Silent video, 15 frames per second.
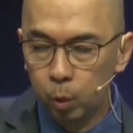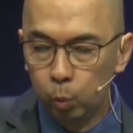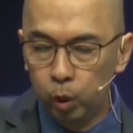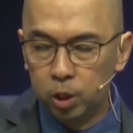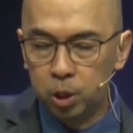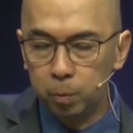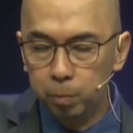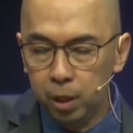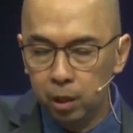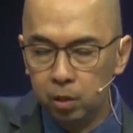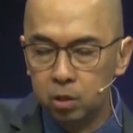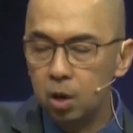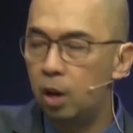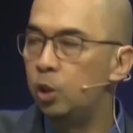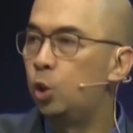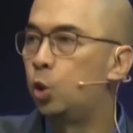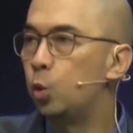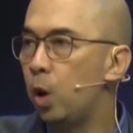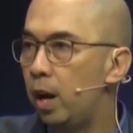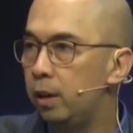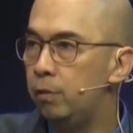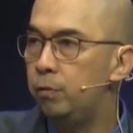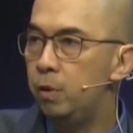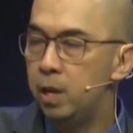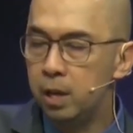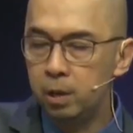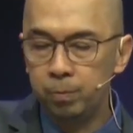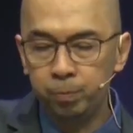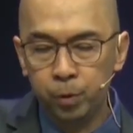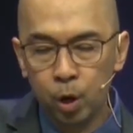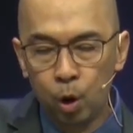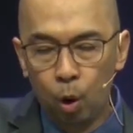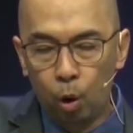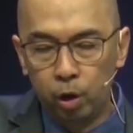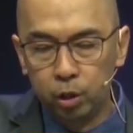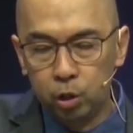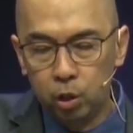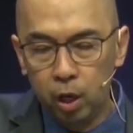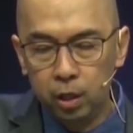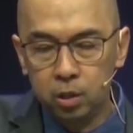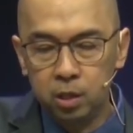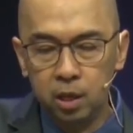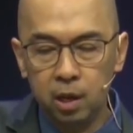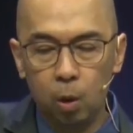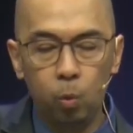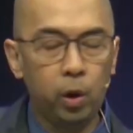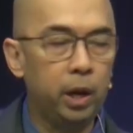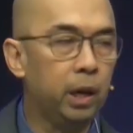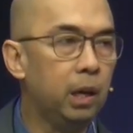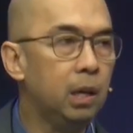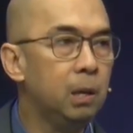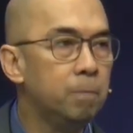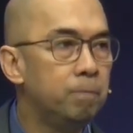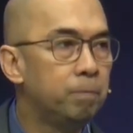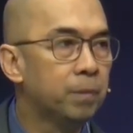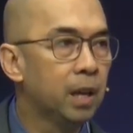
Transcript: which means driving or chasing away,